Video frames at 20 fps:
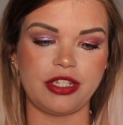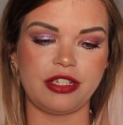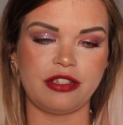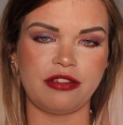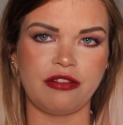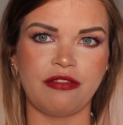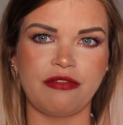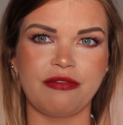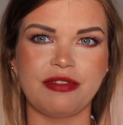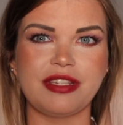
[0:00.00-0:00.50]

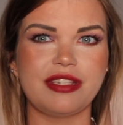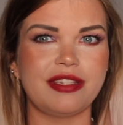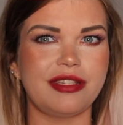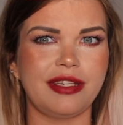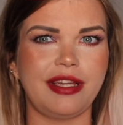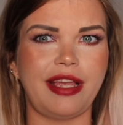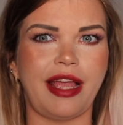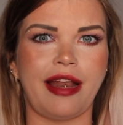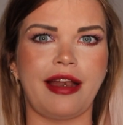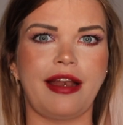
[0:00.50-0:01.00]
So I was
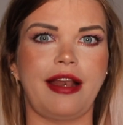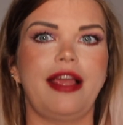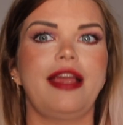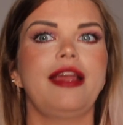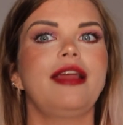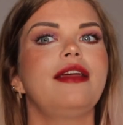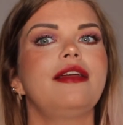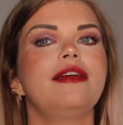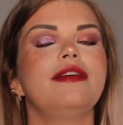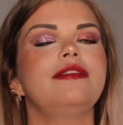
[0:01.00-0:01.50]
again
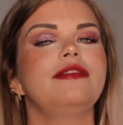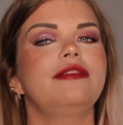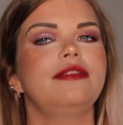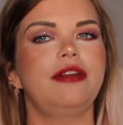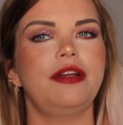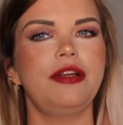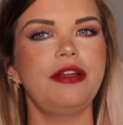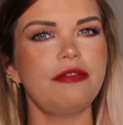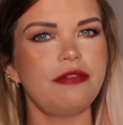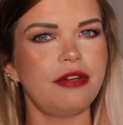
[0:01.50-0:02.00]
like,
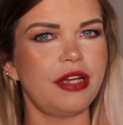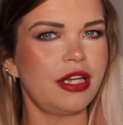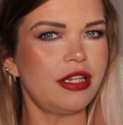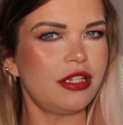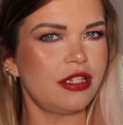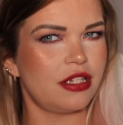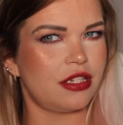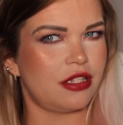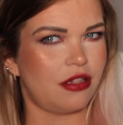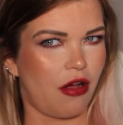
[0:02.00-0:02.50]
are you
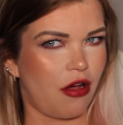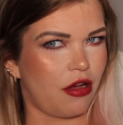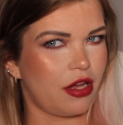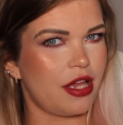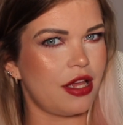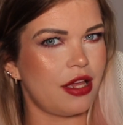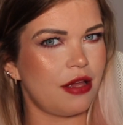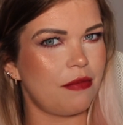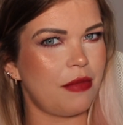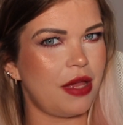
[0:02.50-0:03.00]
guys
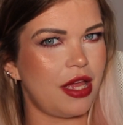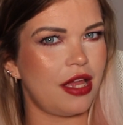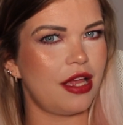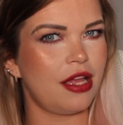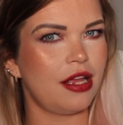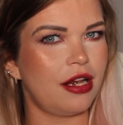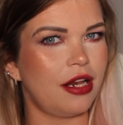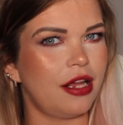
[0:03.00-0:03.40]
stalking me?